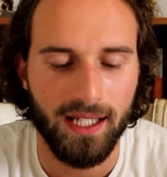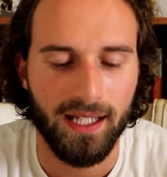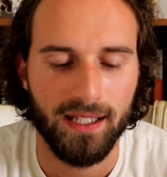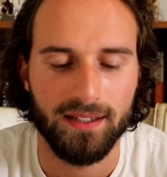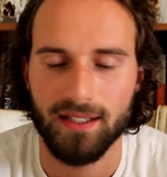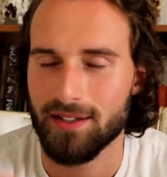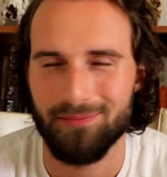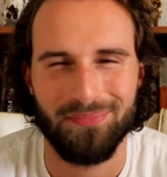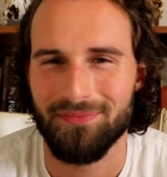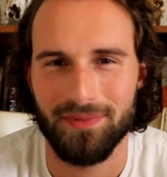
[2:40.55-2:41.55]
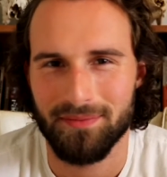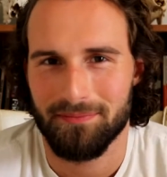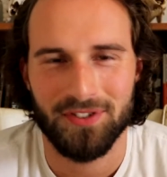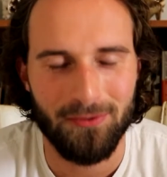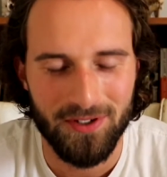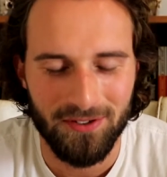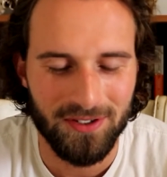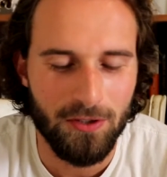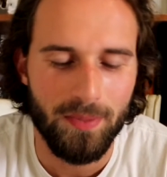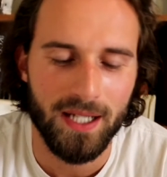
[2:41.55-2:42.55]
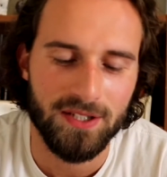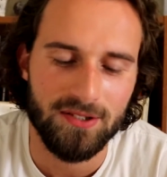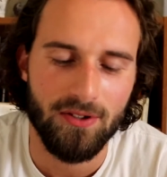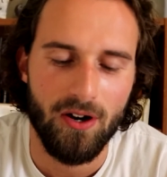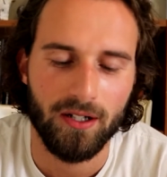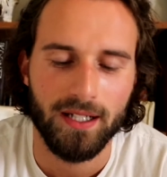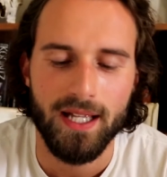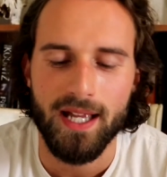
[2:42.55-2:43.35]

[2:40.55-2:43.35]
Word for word: and uh, the story is only two pages long.